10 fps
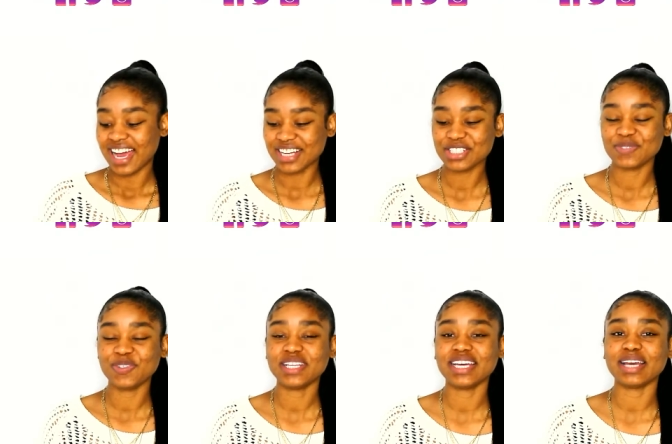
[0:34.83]
I just
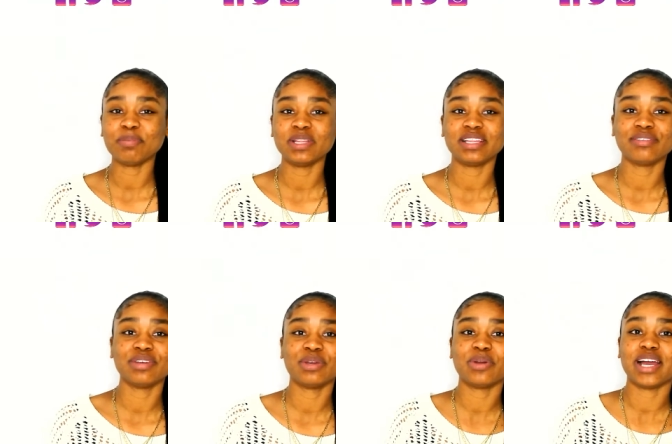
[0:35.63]
feel like I'd be
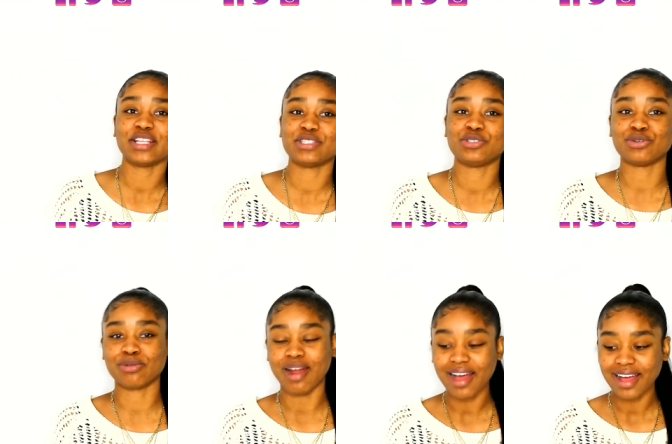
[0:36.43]
leaving you guys
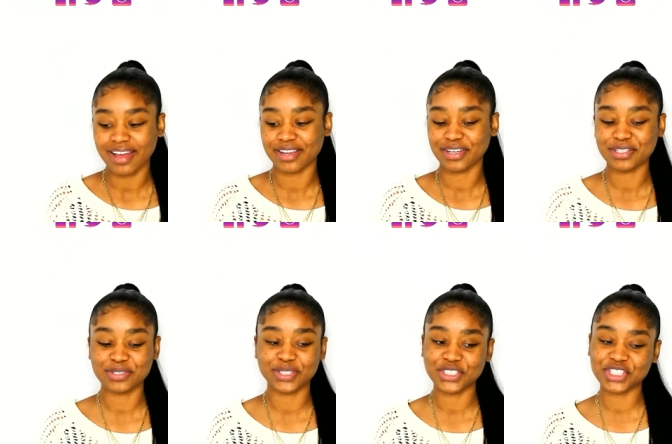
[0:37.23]
dry,
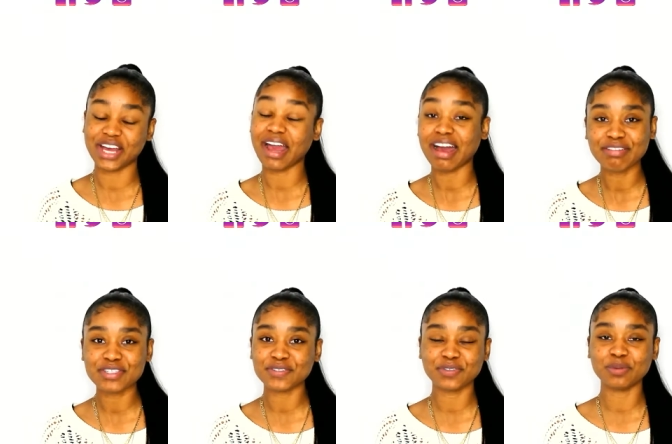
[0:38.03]
so I just have
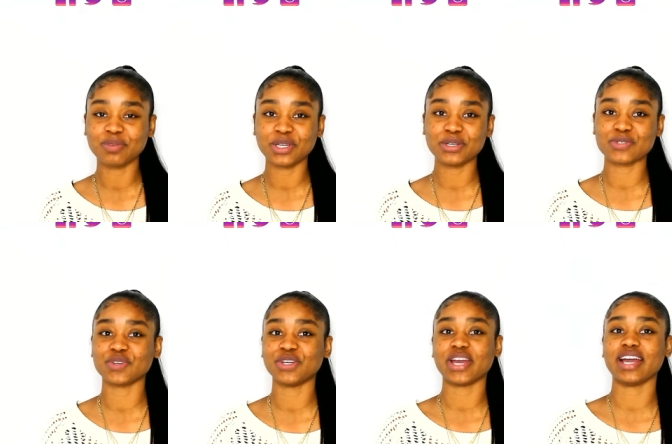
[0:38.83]
to film videos
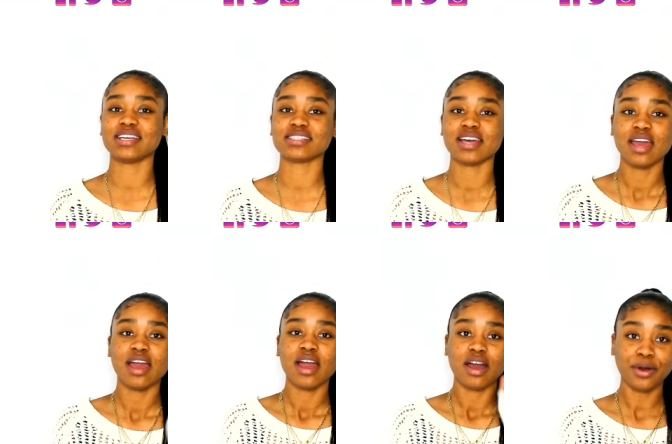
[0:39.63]
for you guys.
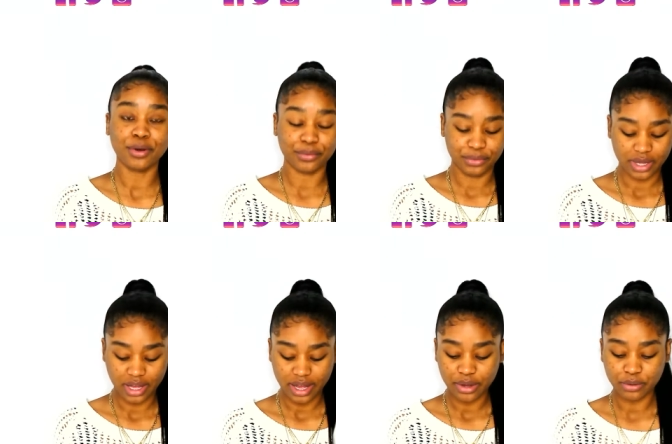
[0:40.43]
Oh,
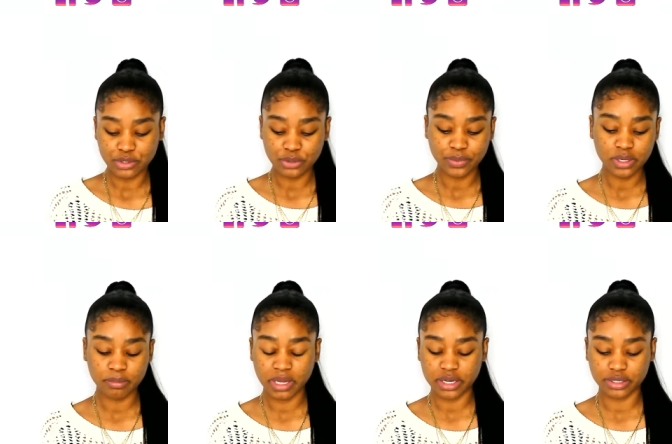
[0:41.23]
I also want to
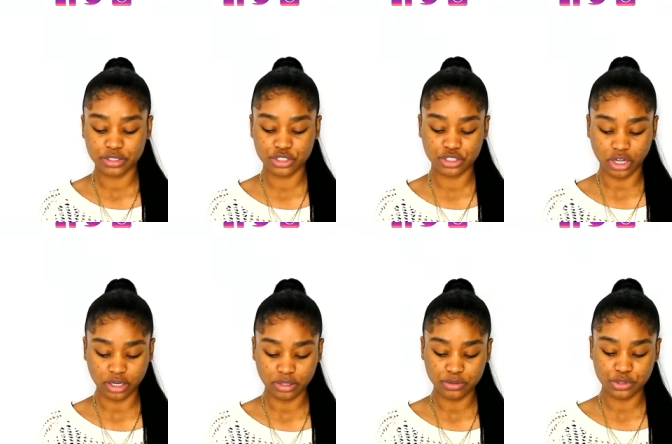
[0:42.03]
make a
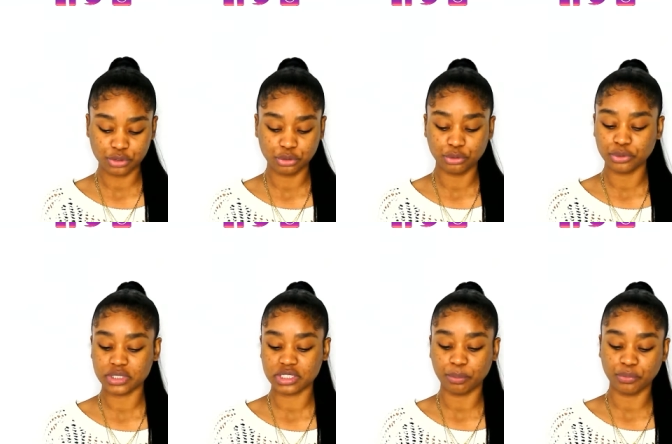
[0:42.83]
shout out to
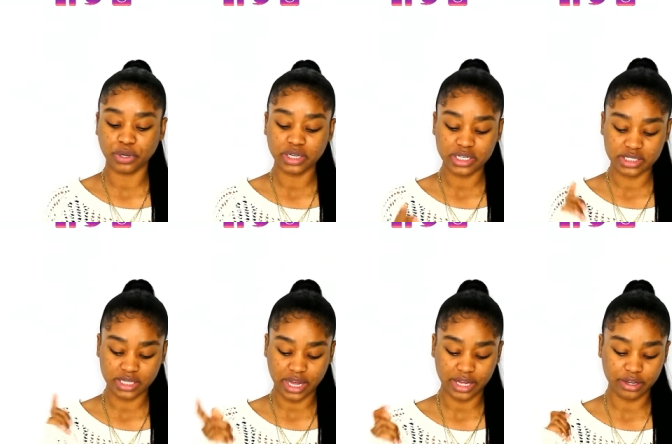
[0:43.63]
someone because
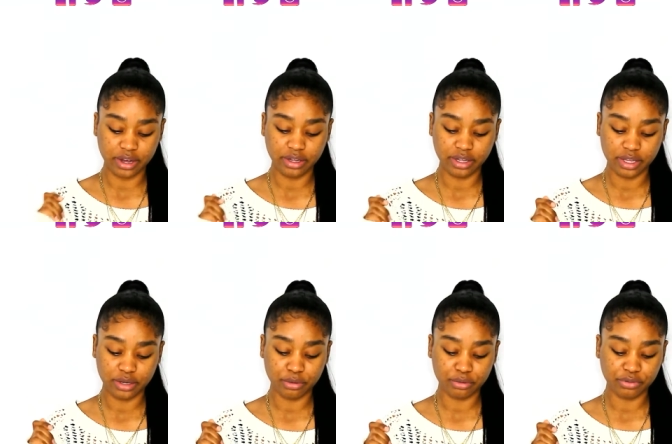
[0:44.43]
I got a
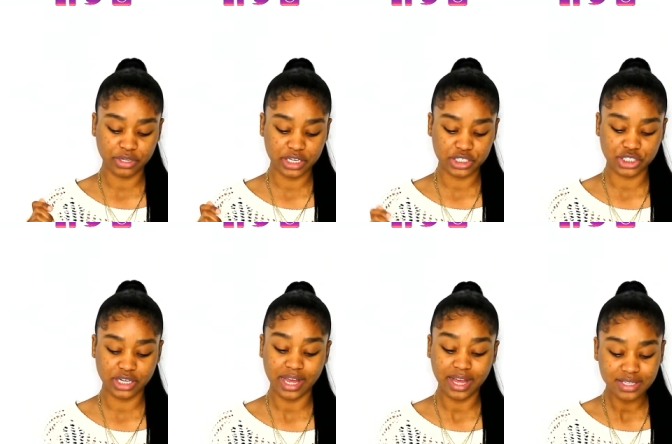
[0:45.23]
notification
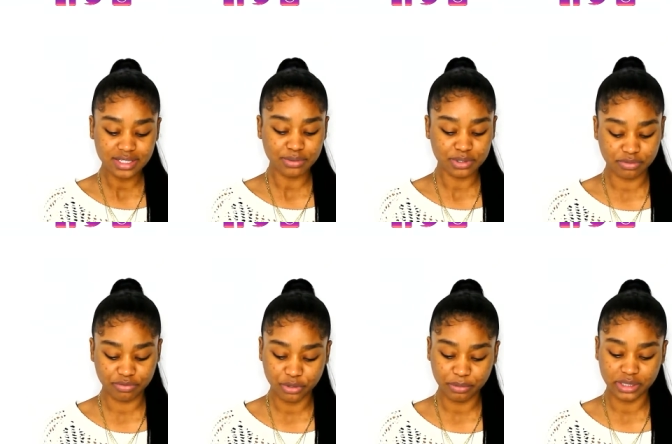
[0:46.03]
as I was
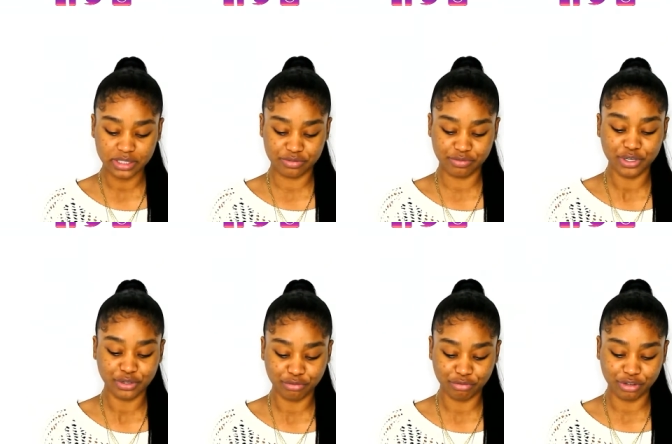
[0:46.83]
filming this
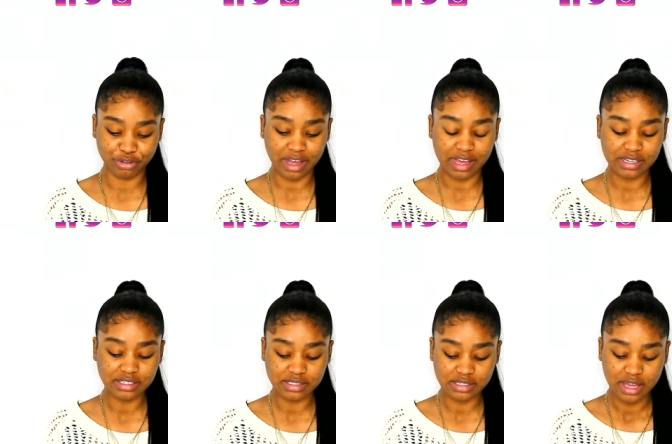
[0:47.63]
video for you
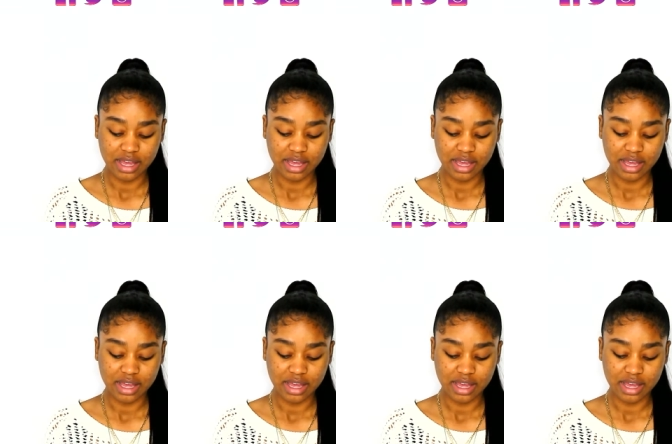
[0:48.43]
guys.